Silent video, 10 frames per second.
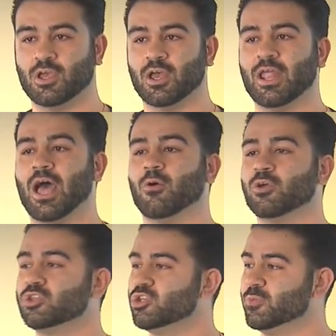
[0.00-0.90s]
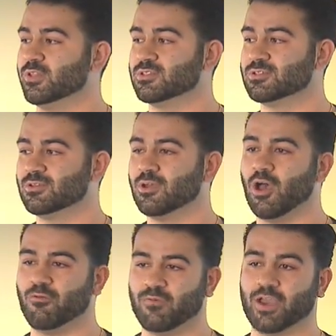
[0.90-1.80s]
in how humans
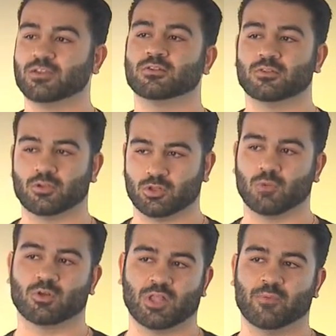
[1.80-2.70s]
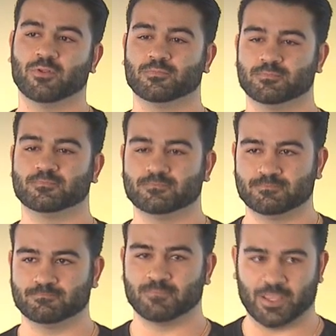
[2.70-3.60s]
affect the global climate.
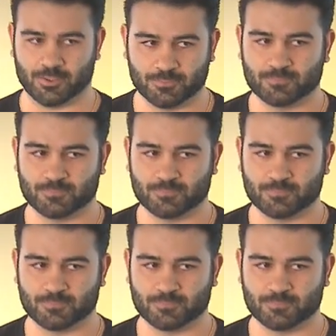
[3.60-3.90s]
Thank you.